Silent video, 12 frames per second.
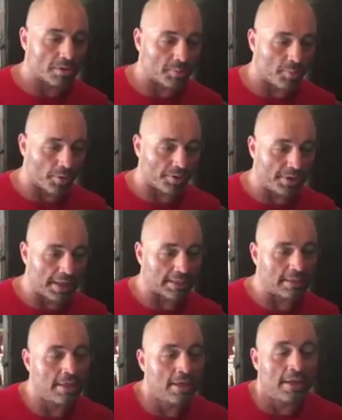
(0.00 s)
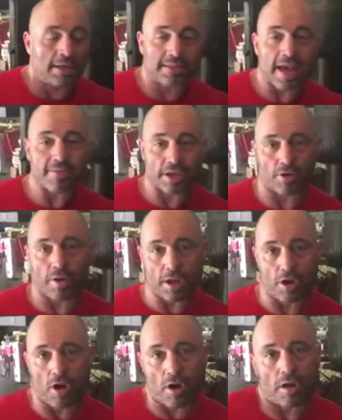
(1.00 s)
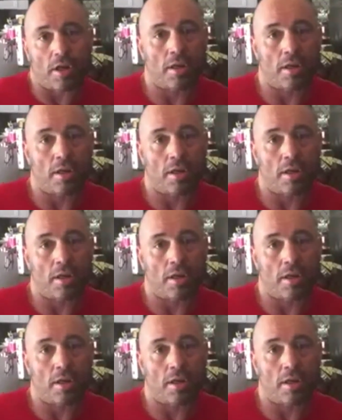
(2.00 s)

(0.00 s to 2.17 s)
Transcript: important things is having a great guard.